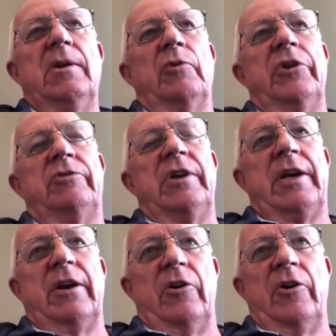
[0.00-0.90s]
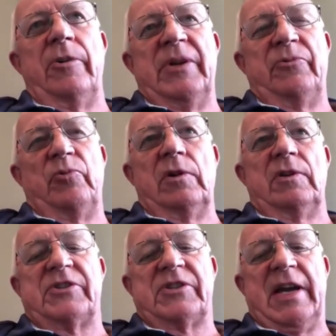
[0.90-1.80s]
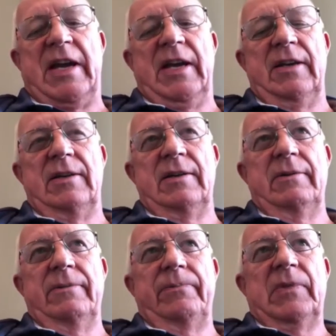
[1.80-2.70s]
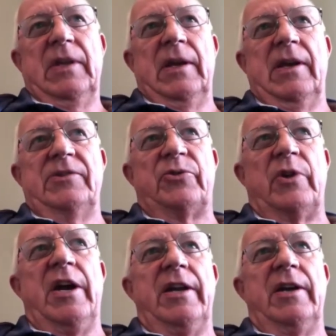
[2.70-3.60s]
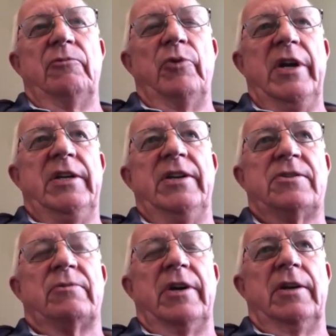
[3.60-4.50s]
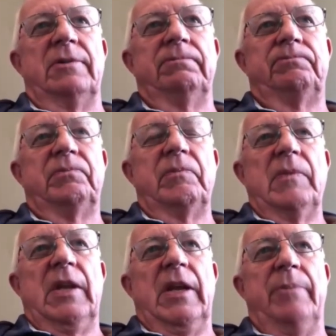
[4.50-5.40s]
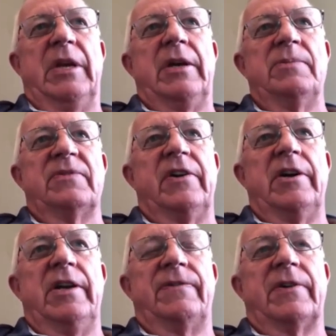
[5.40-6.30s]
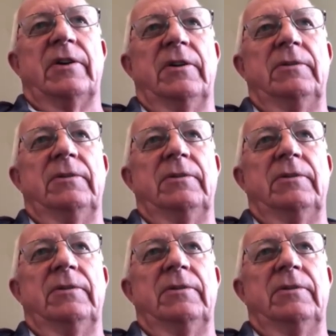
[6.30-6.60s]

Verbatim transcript: When you take an urban rural state and try to redistrict, it becomes very difficult.